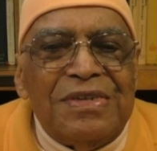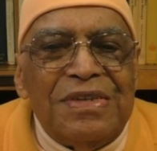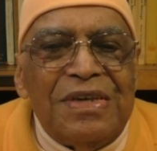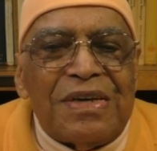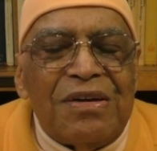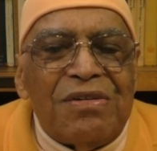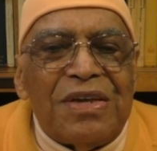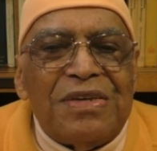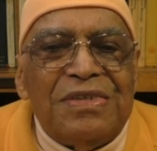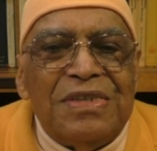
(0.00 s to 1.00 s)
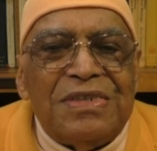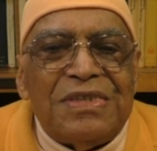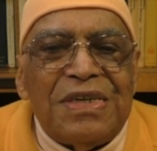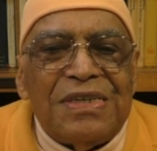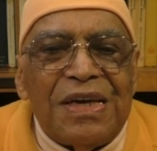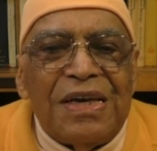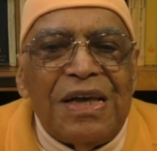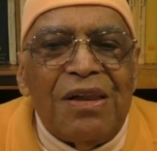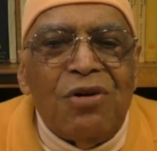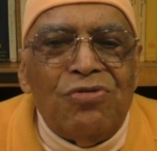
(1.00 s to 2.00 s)
They cannot exist
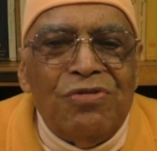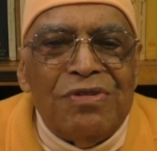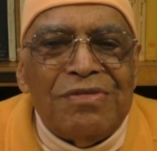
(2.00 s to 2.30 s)
alone.